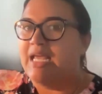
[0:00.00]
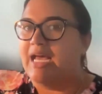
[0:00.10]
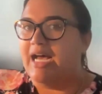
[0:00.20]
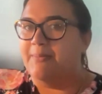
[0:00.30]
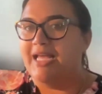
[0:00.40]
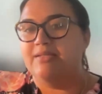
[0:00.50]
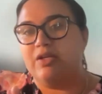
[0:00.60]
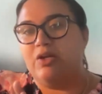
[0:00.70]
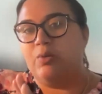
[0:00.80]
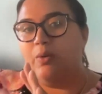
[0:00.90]
And
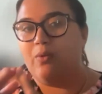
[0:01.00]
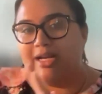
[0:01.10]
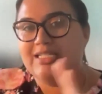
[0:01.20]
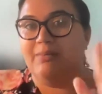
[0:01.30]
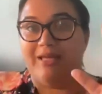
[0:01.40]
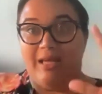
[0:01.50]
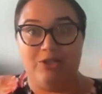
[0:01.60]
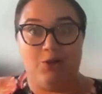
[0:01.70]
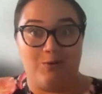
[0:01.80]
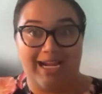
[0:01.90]
so we wanted to be able
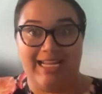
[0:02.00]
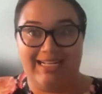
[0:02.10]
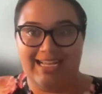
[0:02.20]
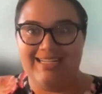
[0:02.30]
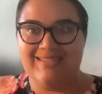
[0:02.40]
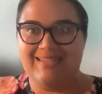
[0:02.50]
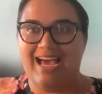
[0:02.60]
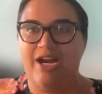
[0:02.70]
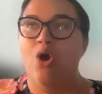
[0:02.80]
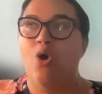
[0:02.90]
to recognize that